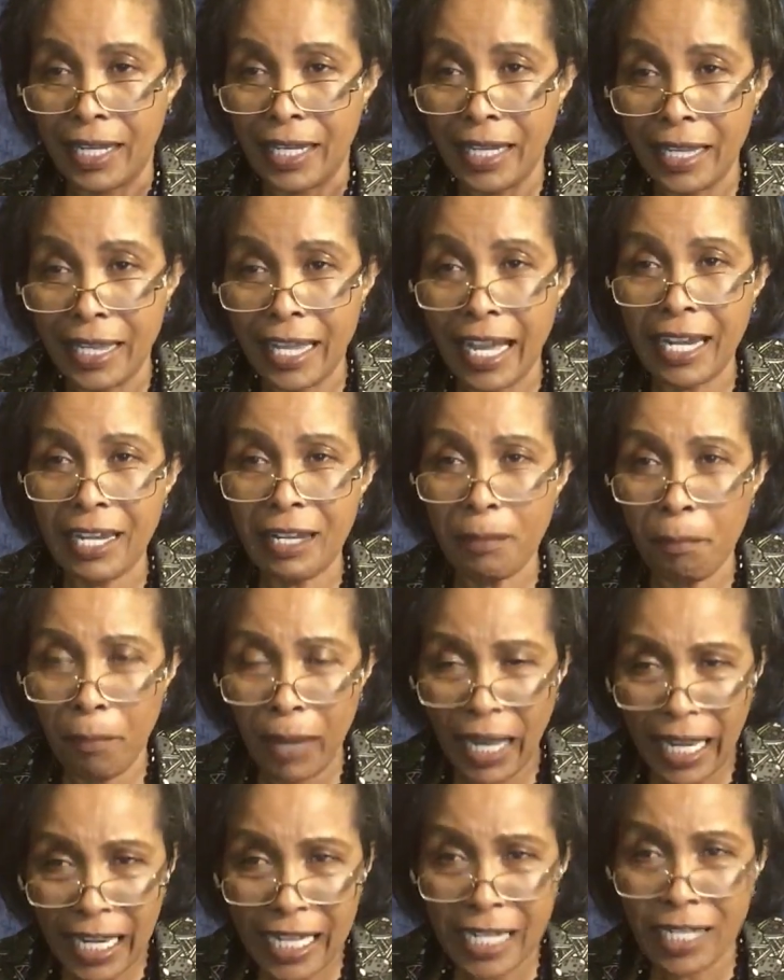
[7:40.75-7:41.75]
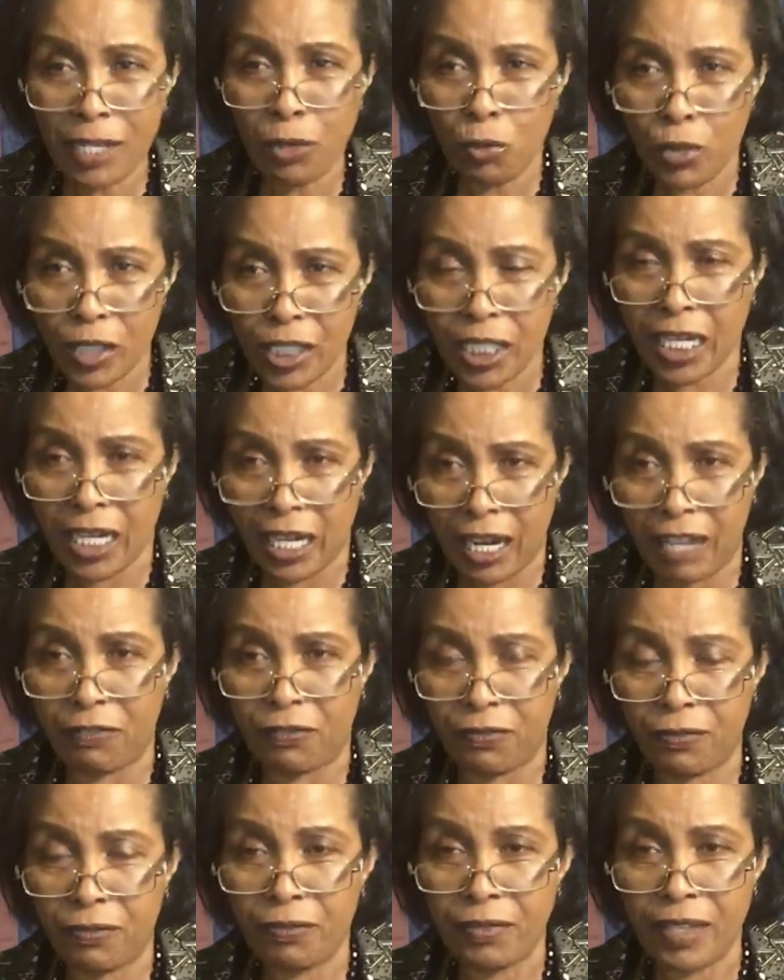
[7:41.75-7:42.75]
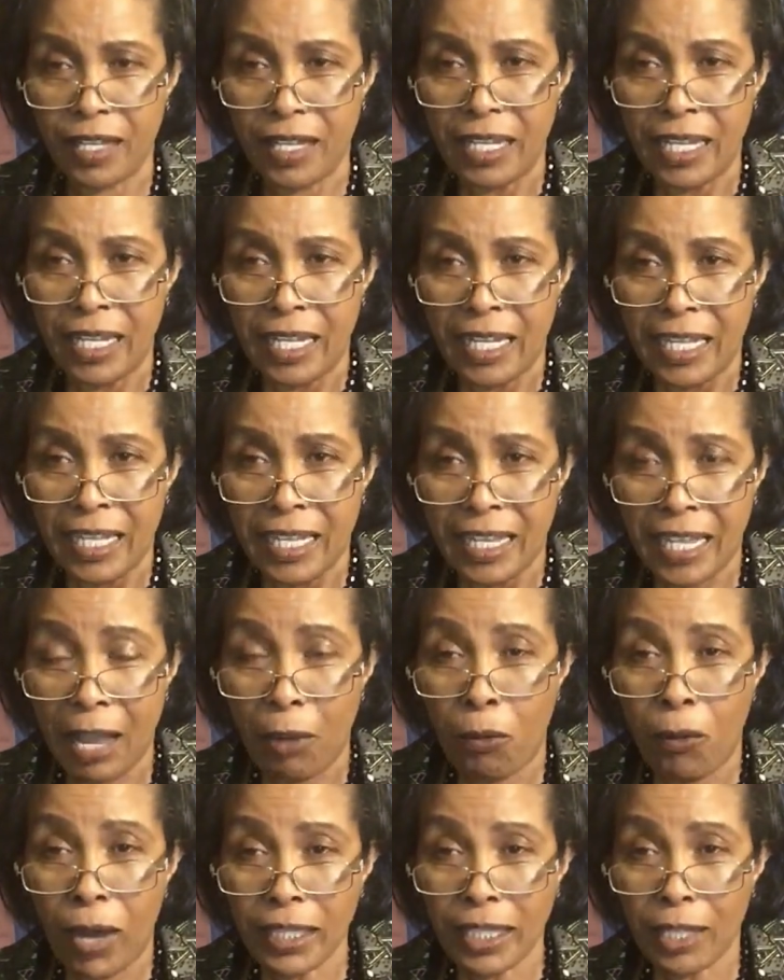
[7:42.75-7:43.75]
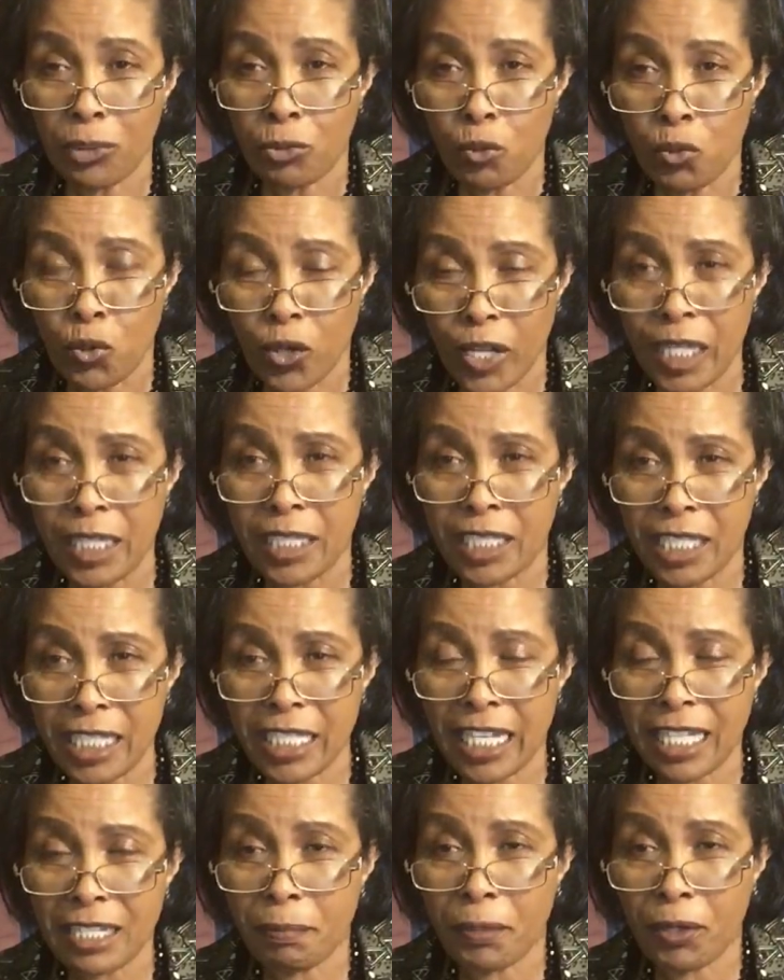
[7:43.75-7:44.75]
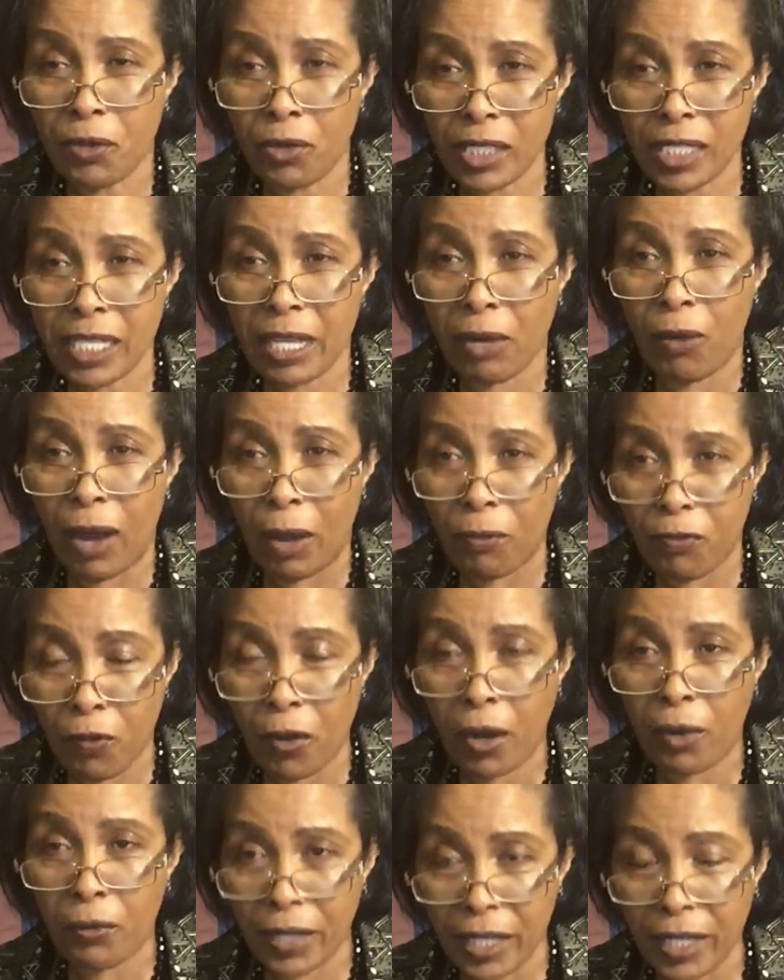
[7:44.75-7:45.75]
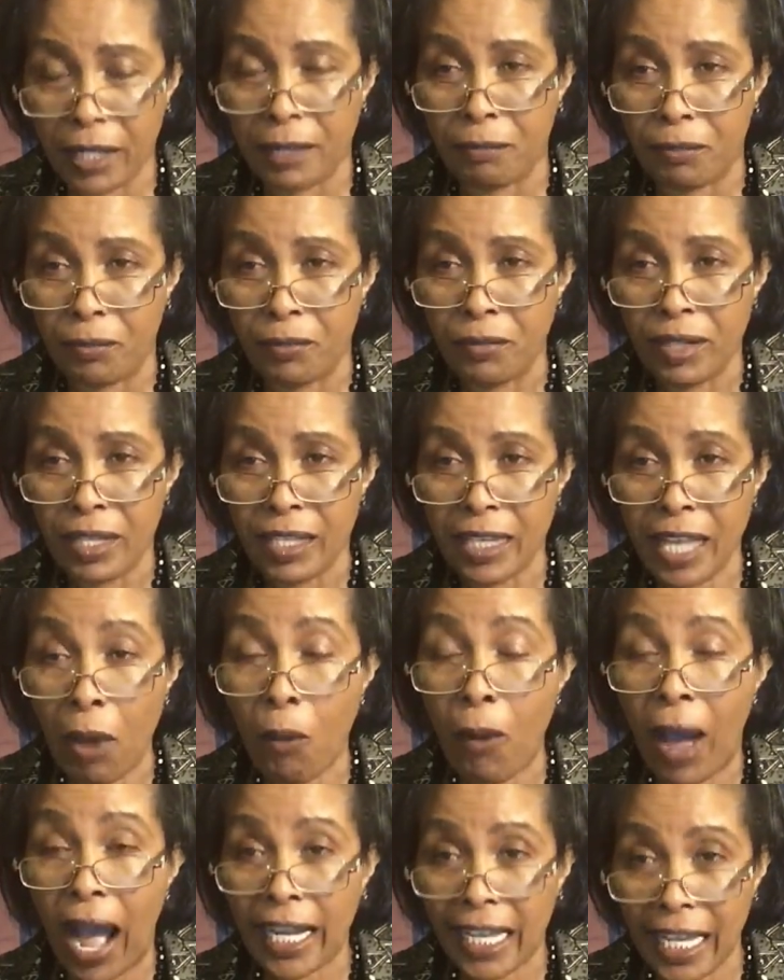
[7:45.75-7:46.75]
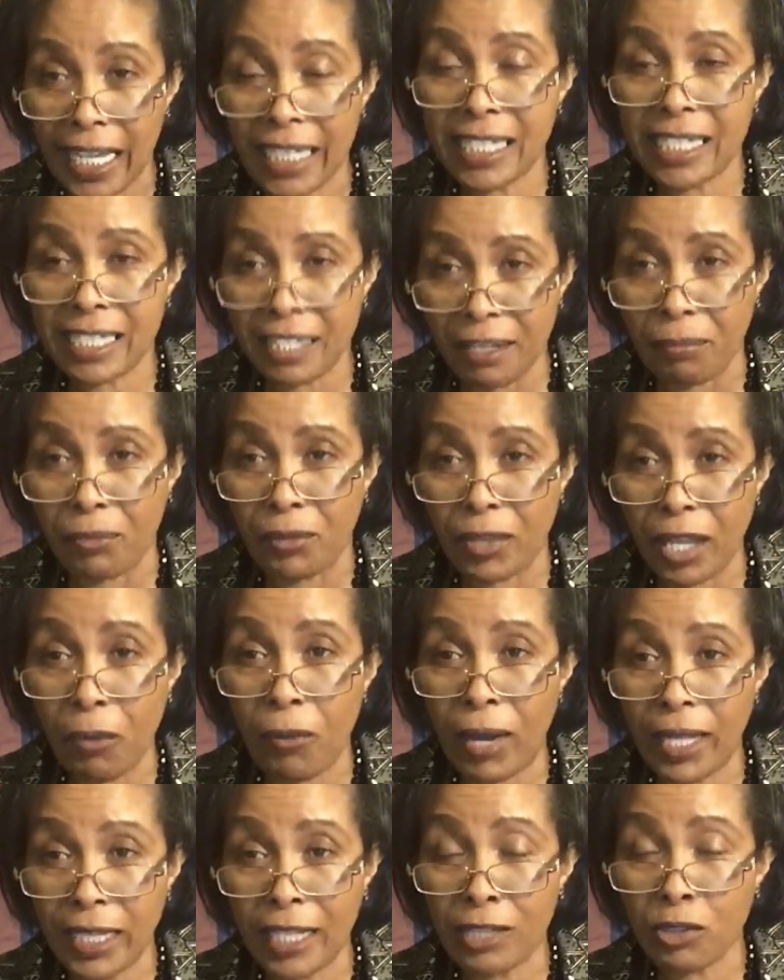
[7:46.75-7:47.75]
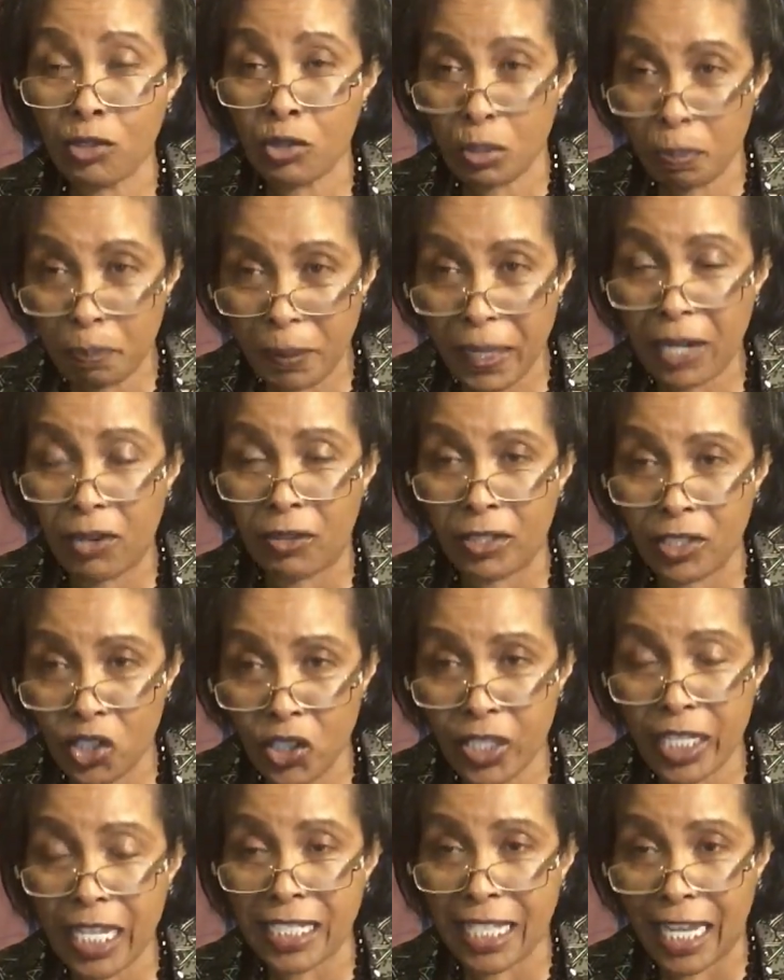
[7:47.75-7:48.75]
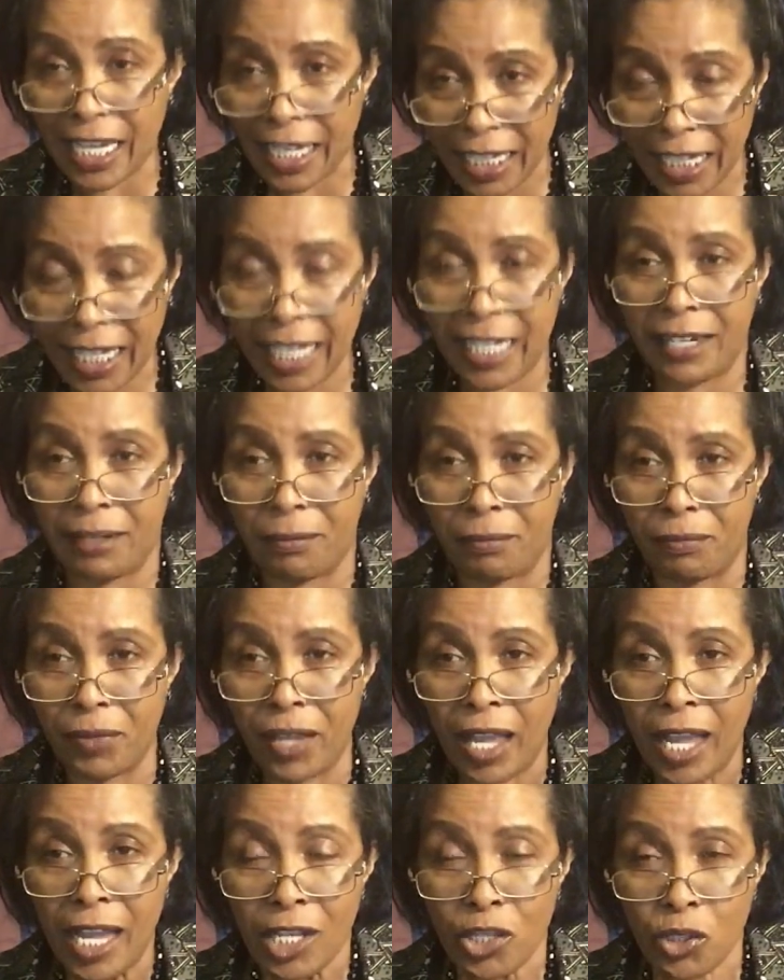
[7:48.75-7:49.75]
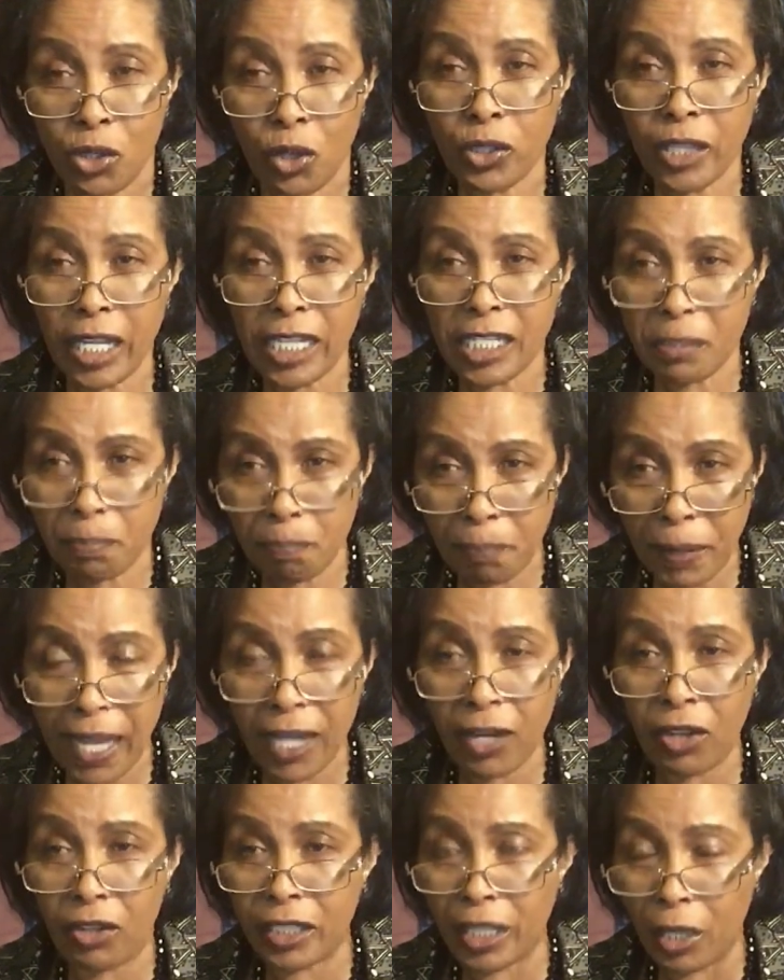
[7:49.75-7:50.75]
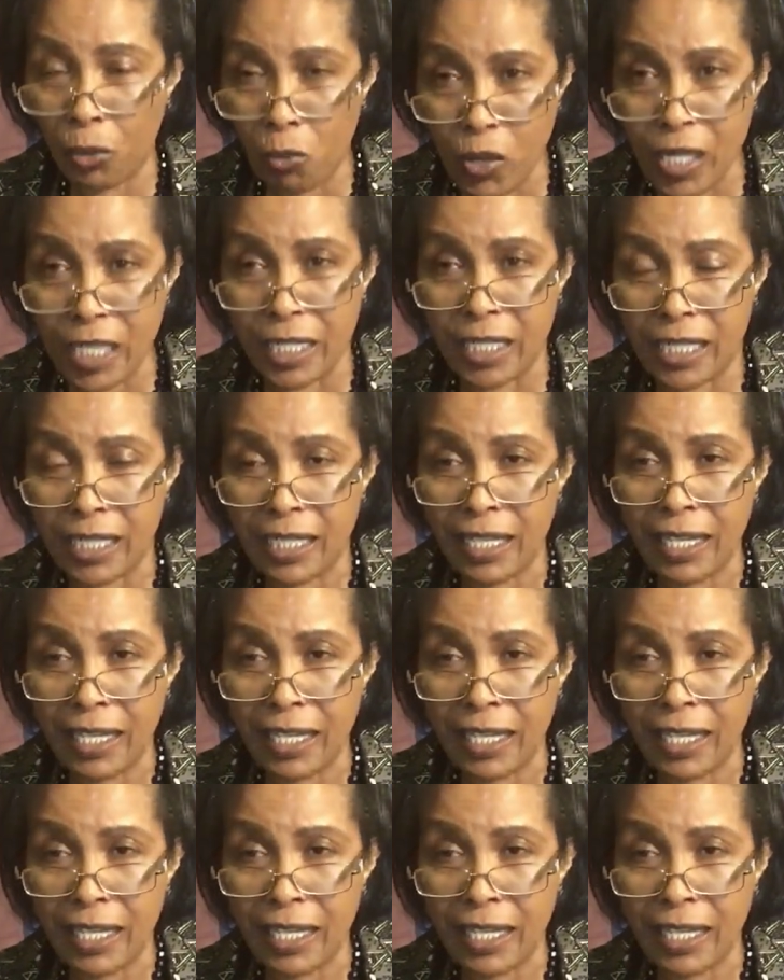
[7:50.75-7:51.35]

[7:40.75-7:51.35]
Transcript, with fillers: Then malign witchcraft. They wanted to kill Jesus because they were following him. They were against him. They wanted to spell on Jesus and kill him. So they spell on the wind.